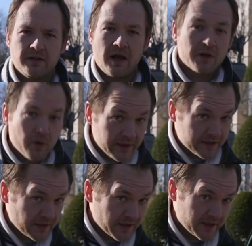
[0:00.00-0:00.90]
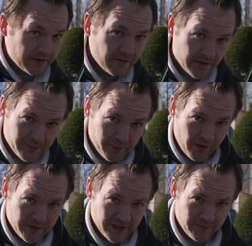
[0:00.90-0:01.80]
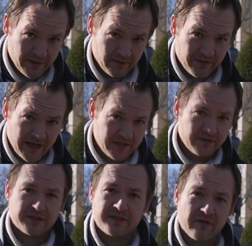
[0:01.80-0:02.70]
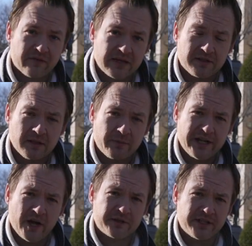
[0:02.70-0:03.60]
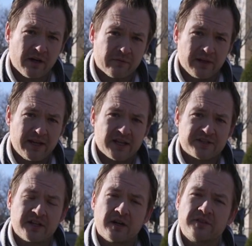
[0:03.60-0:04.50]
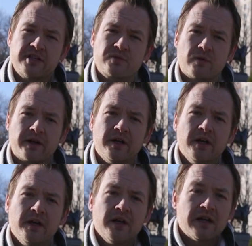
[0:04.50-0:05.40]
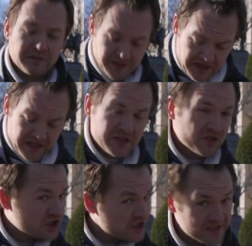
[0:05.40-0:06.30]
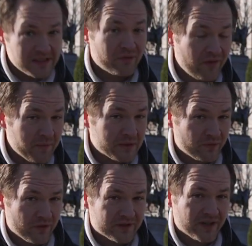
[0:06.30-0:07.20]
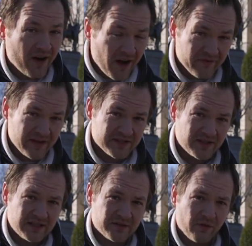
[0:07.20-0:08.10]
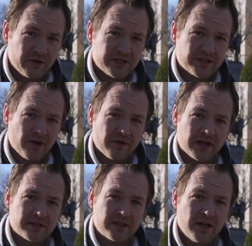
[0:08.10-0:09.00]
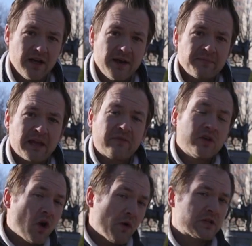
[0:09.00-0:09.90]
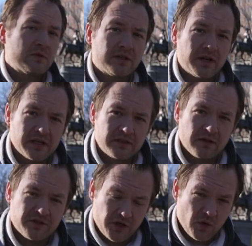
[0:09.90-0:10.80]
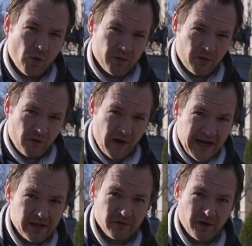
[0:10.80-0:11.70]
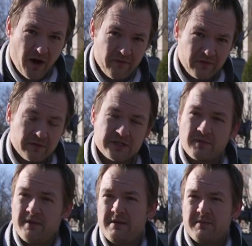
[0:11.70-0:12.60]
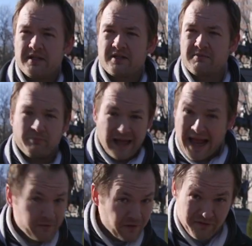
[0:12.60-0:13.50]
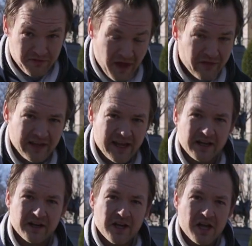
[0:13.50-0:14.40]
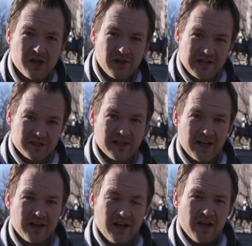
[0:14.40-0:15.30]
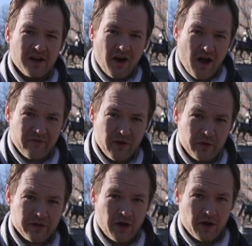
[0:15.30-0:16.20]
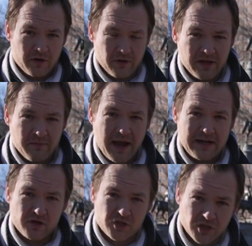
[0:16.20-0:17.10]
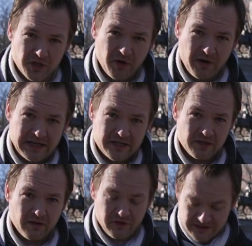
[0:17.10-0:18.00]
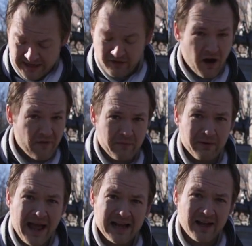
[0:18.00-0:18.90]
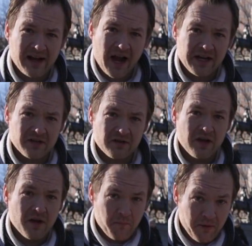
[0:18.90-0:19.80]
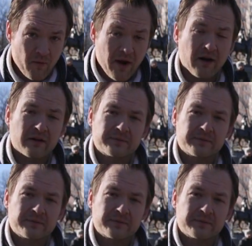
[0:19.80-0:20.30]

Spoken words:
Now, a quick Dunkin' Donuts pro tip here, and thank you to Stephanie at the Liberty Hotel for letting us in on this one. Now, Dunkin' is just as famous for its coffee as it is for its donuts. If you go into a Dunkin' Donuts and you order a regular coffee, which to me means black with nothing in it, you'll actually get coffee with a cream and a sugar in it. So if you take your coffee black like I do, beware.